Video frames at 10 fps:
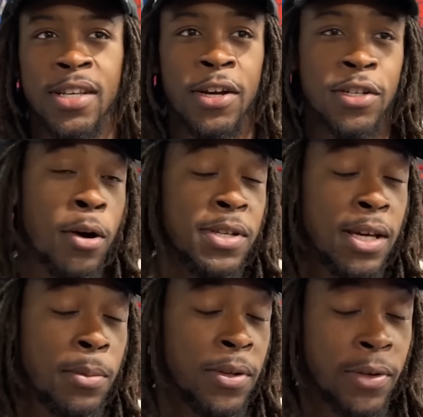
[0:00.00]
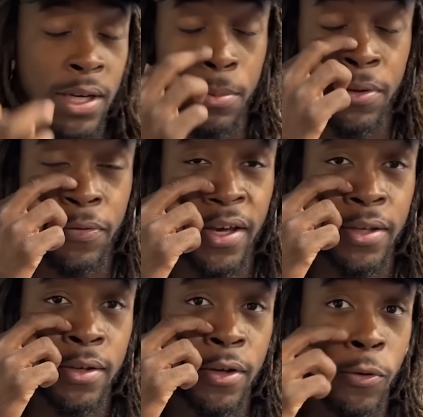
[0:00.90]
Terence always coming to, coming to
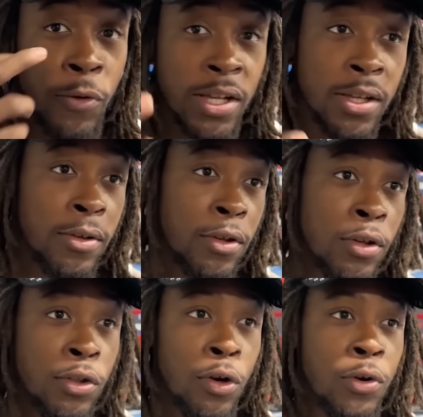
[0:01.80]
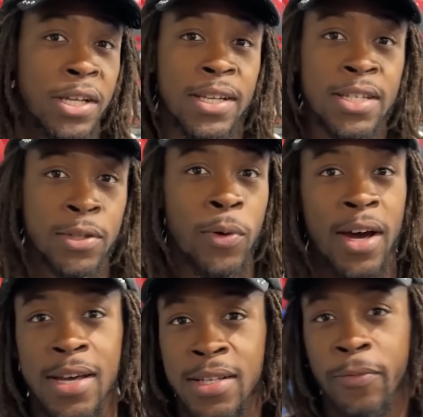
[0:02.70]
fight ready, you know,
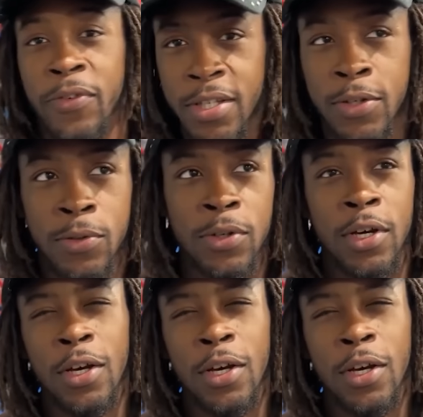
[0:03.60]
condition-wise and physical.